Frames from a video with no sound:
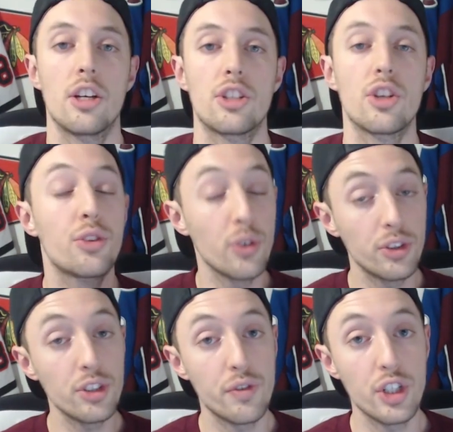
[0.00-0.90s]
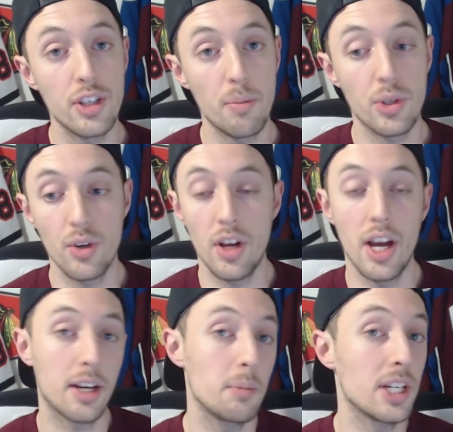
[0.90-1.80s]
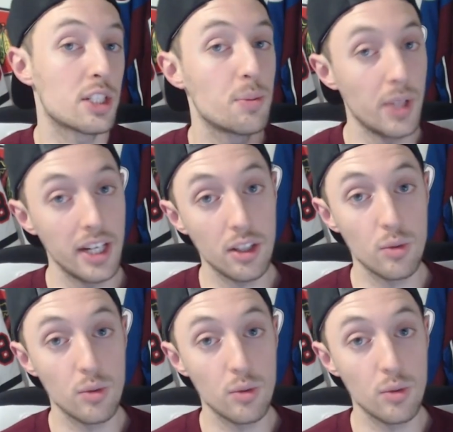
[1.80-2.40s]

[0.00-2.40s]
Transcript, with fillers: So throughout this first episode, I'm gonna be explaining